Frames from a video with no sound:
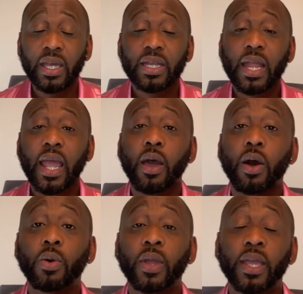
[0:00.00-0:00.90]

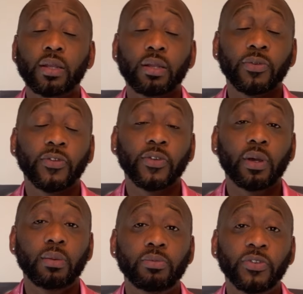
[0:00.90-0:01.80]
Now, in
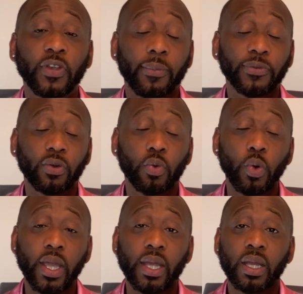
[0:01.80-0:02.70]
some
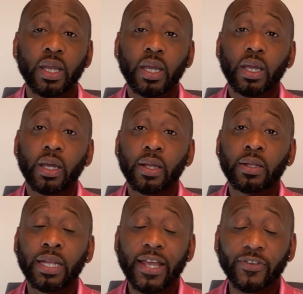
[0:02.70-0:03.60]
subsequent
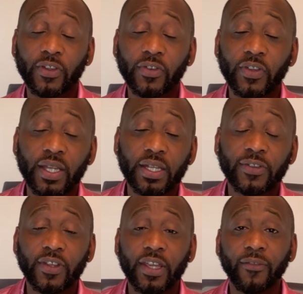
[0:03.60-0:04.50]
lessons in
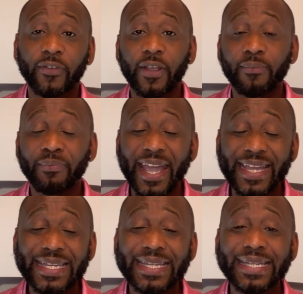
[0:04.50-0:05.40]
this infinite
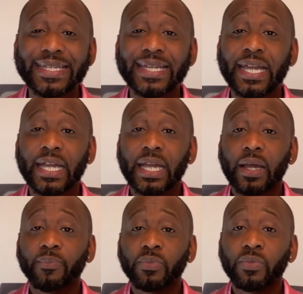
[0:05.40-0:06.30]
banking
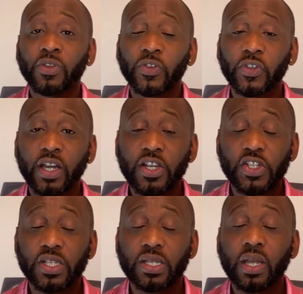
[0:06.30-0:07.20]

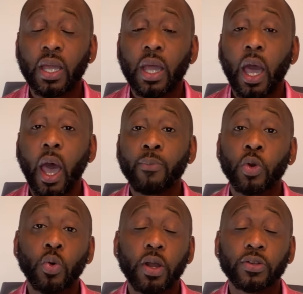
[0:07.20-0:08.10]
discussion, I'm
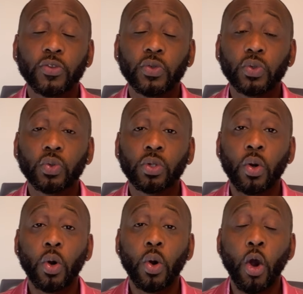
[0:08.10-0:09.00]
going to
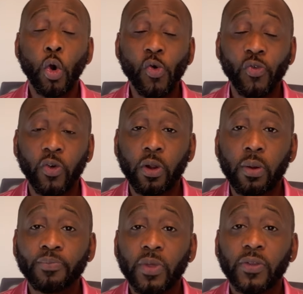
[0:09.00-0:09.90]
go
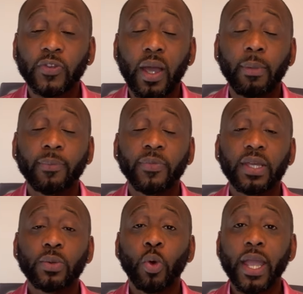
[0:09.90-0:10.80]
over some of
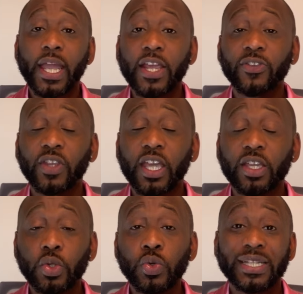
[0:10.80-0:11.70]
the ways that
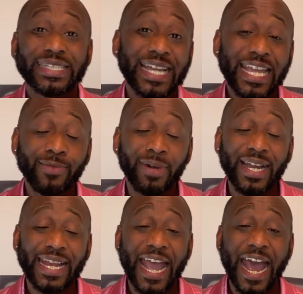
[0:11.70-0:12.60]
you can take
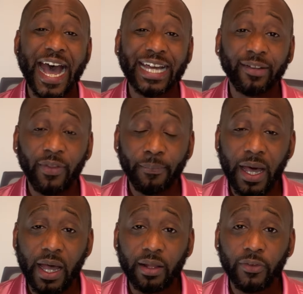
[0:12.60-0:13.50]
money out of the
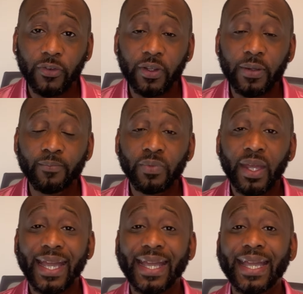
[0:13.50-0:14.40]
policy
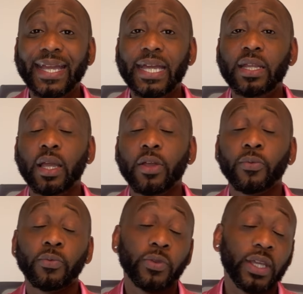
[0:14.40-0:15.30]
and
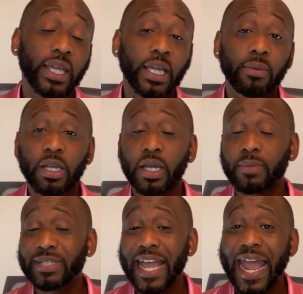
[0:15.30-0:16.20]
the
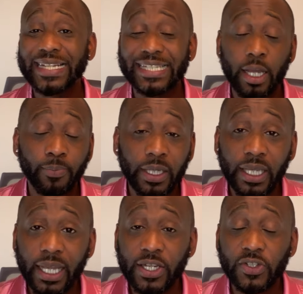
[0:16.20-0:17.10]
income tax
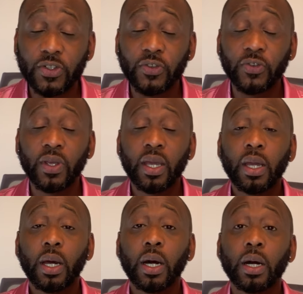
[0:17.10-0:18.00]
implications
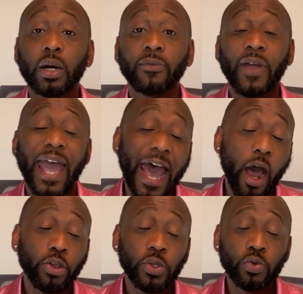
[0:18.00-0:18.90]
of
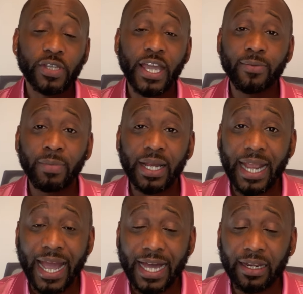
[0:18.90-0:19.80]
how you take
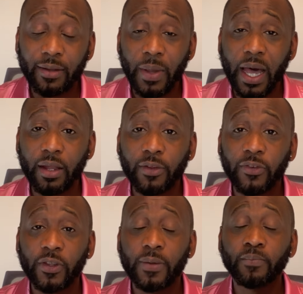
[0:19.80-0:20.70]
money out of the
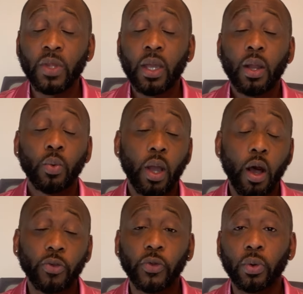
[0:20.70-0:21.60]
policy. We're
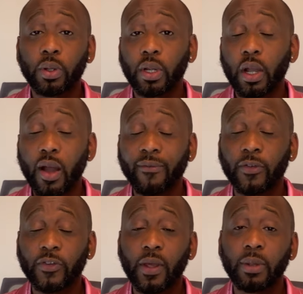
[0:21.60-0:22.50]
also going to cover
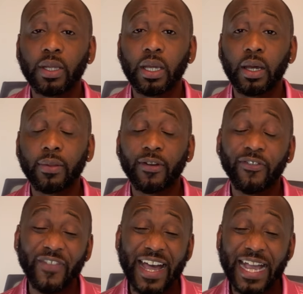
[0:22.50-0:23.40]
some of the other
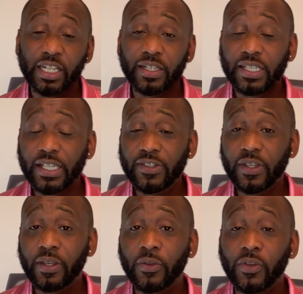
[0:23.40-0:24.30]
finer
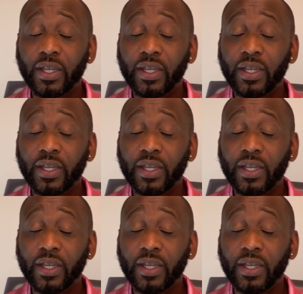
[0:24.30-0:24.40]
details.